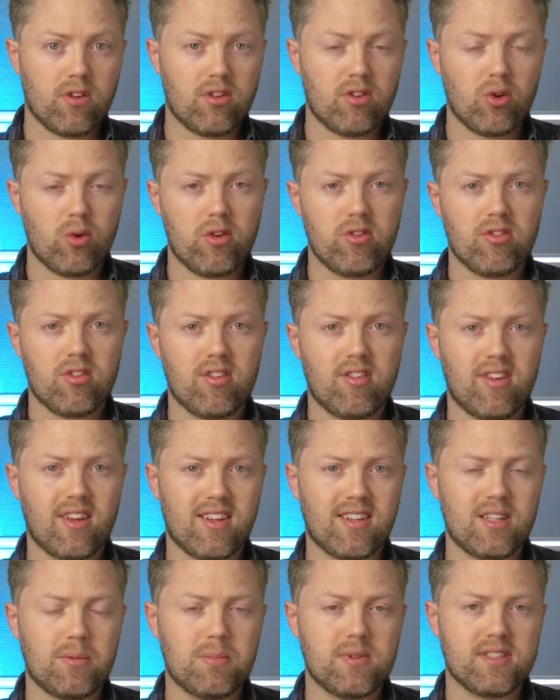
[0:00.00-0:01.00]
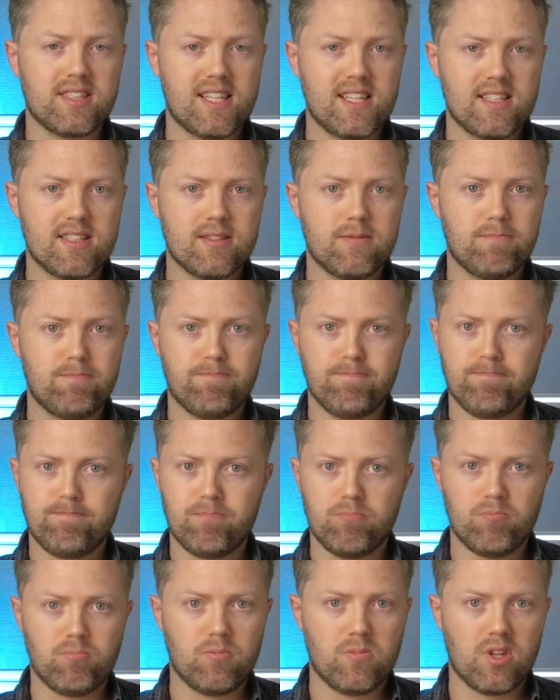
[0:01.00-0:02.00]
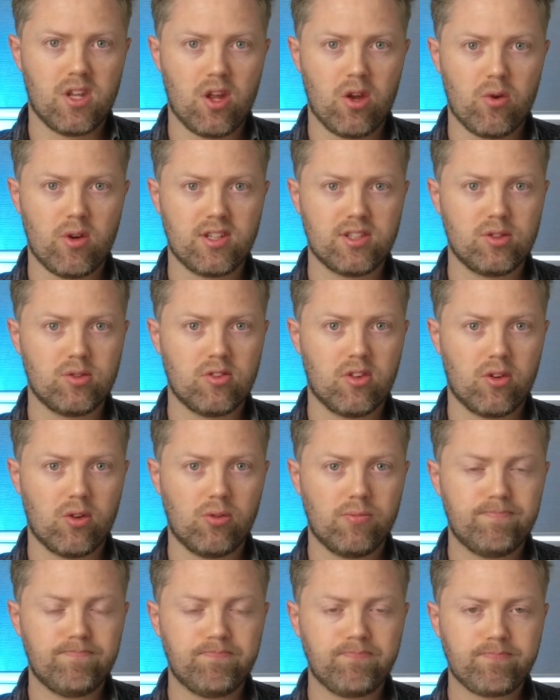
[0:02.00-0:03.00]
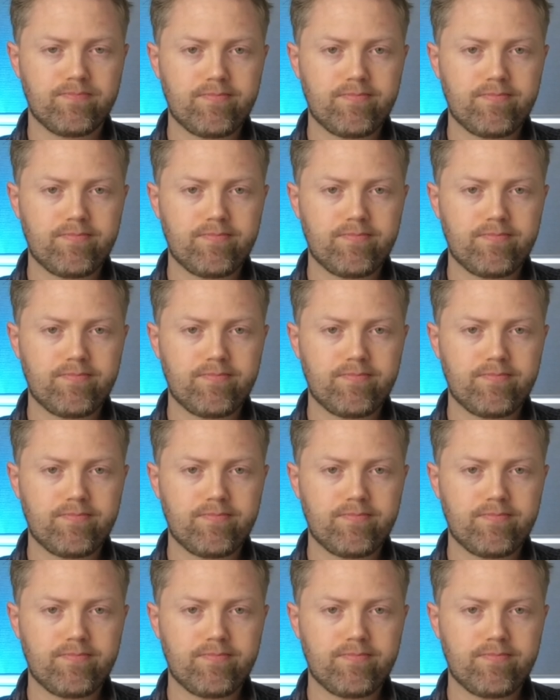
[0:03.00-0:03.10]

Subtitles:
260%. No issues at all.